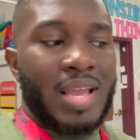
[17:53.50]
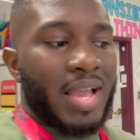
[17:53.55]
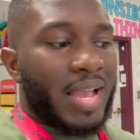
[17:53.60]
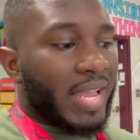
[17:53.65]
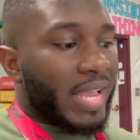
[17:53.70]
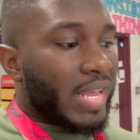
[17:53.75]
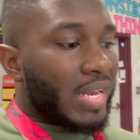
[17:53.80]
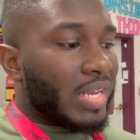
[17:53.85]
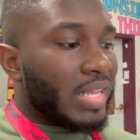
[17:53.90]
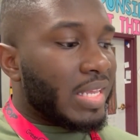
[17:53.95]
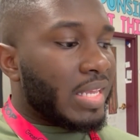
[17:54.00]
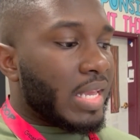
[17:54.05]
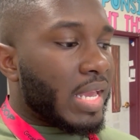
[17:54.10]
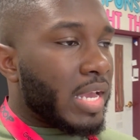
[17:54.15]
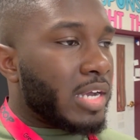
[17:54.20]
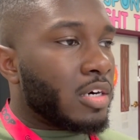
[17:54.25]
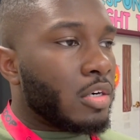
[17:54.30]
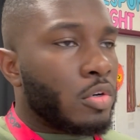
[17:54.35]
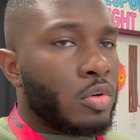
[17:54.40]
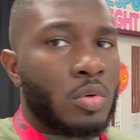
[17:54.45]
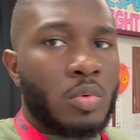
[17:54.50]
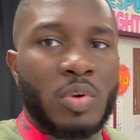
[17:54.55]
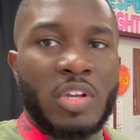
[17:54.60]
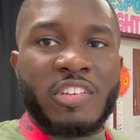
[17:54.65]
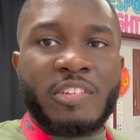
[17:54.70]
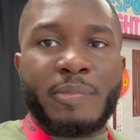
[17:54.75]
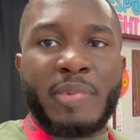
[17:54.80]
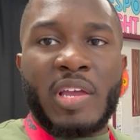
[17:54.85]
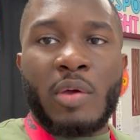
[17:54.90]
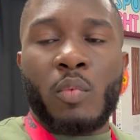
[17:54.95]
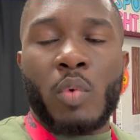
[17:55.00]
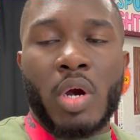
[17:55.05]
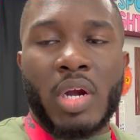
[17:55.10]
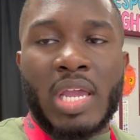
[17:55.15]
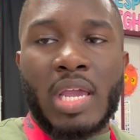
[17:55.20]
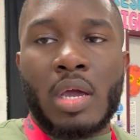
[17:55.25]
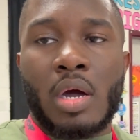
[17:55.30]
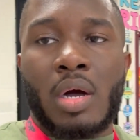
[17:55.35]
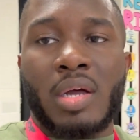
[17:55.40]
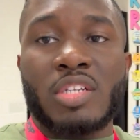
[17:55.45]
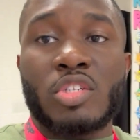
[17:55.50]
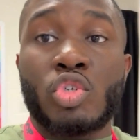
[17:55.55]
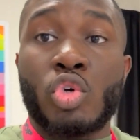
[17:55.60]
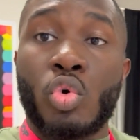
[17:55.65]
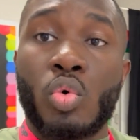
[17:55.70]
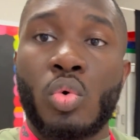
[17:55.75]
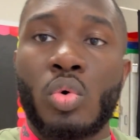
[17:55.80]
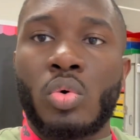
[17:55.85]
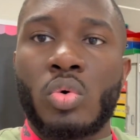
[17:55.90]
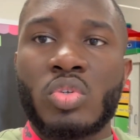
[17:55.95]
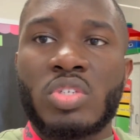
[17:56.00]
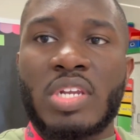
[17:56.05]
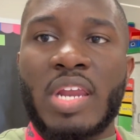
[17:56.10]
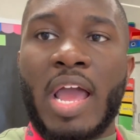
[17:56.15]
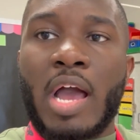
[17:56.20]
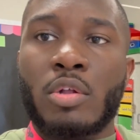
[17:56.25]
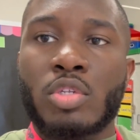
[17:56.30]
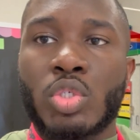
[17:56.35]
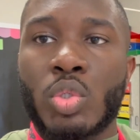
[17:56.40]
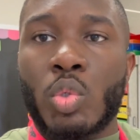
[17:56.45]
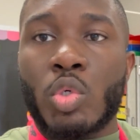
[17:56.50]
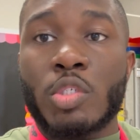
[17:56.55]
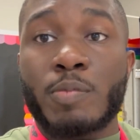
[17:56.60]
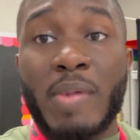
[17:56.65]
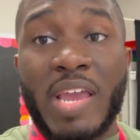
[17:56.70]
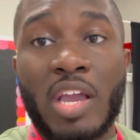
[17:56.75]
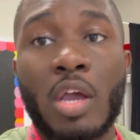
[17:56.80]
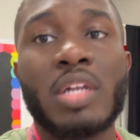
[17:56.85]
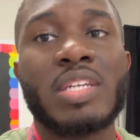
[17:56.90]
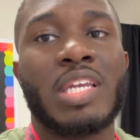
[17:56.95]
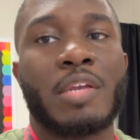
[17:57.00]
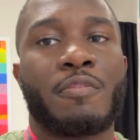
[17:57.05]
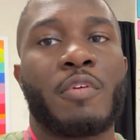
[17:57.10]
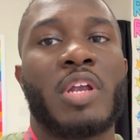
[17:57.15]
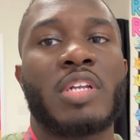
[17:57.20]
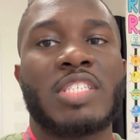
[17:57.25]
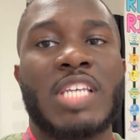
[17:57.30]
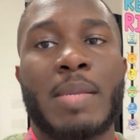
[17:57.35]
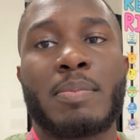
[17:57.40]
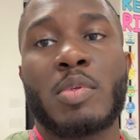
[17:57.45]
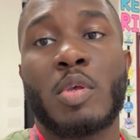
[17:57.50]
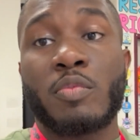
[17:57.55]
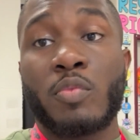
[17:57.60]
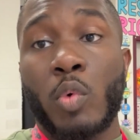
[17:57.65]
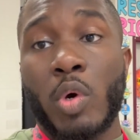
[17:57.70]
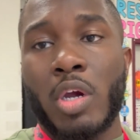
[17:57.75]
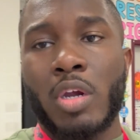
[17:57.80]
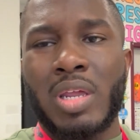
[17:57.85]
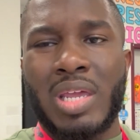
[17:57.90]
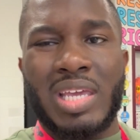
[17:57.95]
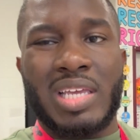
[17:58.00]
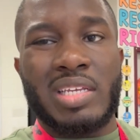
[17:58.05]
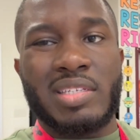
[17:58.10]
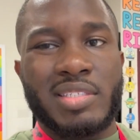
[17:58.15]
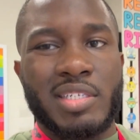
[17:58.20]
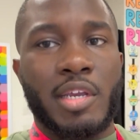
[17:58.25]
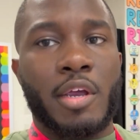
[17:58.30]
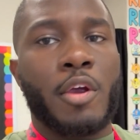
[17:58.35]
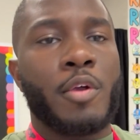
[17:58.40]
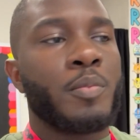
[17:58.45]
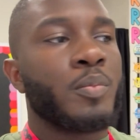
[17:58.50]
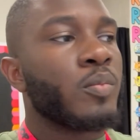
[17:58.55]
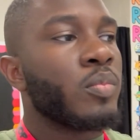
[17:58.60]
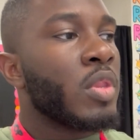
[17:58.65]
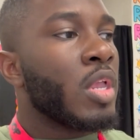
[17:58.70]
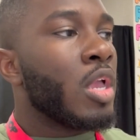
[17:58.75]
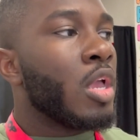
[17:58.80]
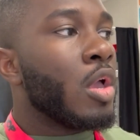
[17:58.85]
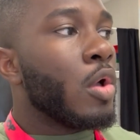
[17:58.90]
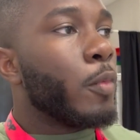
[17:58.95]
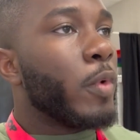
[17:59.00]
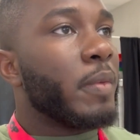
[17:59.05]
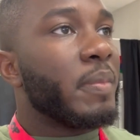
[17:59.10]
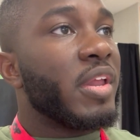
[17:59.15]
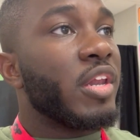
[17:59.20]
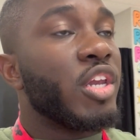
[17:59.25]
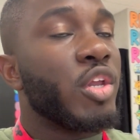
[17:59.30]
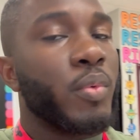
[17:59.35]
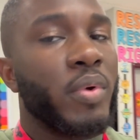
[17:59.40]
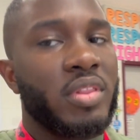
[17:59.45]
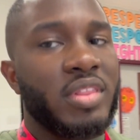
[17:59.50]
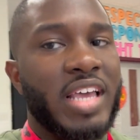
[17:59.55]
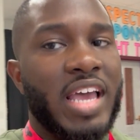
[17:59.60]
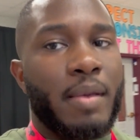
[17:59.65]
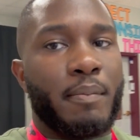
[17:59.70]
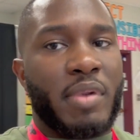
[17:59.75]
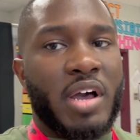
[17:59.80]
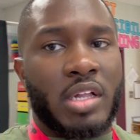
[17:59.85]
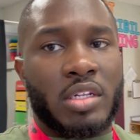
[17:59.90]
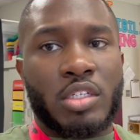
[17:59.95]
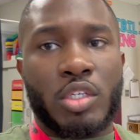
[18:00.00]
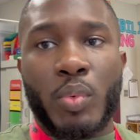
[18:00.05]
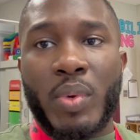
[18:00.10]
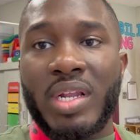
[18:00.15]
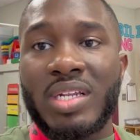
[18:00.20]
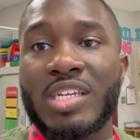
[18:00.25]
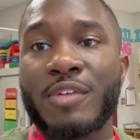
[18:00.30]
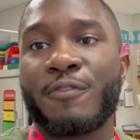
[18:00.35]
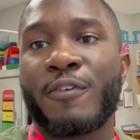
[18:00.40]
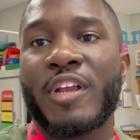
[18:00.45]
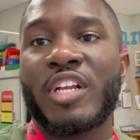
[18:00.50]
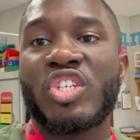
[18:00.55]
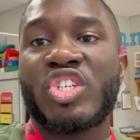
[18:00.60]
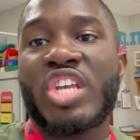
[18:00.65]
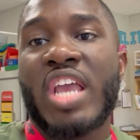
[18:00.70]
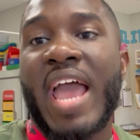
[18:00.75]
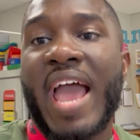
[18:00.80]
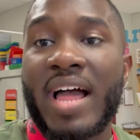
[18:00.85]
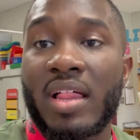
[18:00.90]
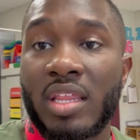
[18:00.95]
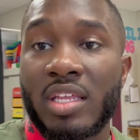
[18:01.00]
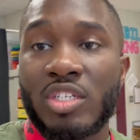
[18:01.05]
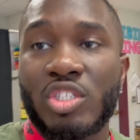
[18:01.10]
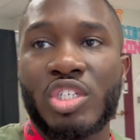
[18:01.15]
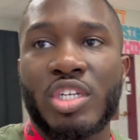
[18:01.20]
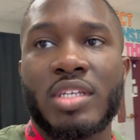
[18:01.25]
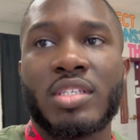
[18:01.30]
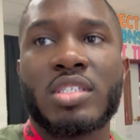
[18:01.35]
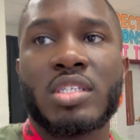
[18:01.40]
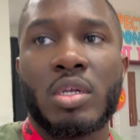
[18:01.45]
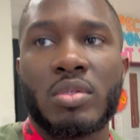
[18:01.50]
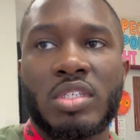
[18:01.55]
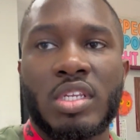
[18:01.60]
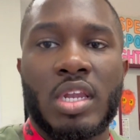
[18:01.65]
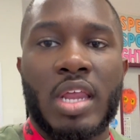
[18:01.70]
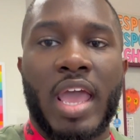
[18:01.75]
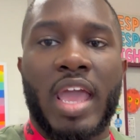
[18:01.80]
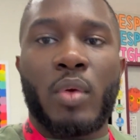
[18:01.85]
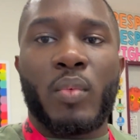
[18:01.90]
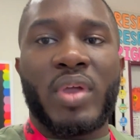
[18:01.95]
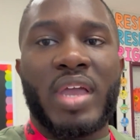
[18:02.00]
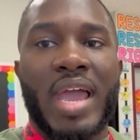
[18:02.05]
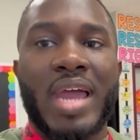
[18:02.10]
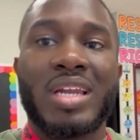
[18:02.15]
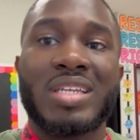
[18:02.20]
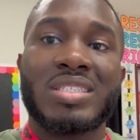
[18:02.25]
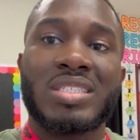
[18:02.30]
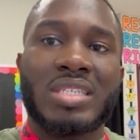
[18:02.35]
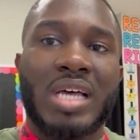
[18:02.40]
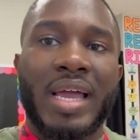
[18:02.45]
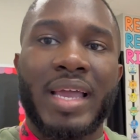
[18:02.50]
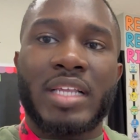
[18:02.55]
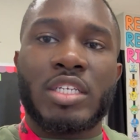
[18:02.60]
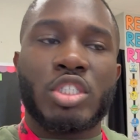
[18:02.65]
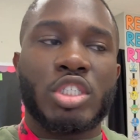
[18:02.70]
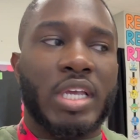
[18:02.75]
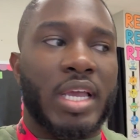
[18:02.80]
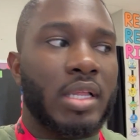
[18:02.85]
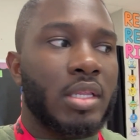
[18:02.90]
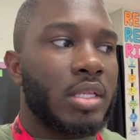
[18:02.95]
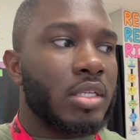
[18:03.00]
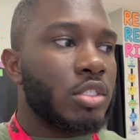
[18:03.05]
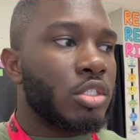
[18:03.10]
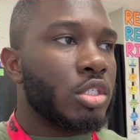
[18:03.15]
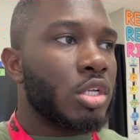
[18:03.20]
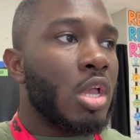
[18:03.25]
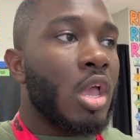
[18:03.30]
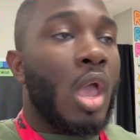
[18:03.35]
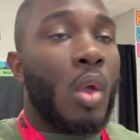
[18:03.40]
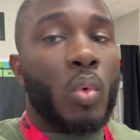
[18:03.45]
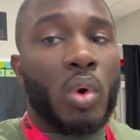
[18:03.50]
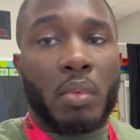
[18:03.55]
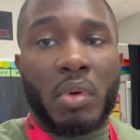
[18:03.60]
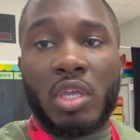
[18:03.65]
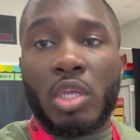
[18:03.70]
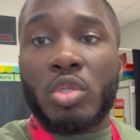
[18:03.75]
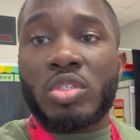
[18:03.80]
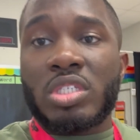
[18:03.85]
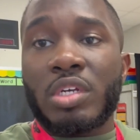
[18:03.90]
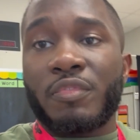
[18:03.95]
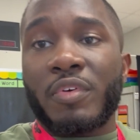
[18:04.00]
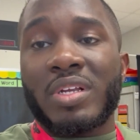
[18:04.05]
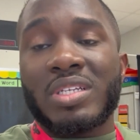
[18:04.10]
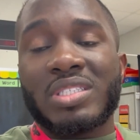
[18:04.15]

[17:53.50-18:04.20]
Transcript: In EL, we've been working on tools and how tools make different types of work easier. We've been doing that by doing different challenges. So today we had a science challenge where we used different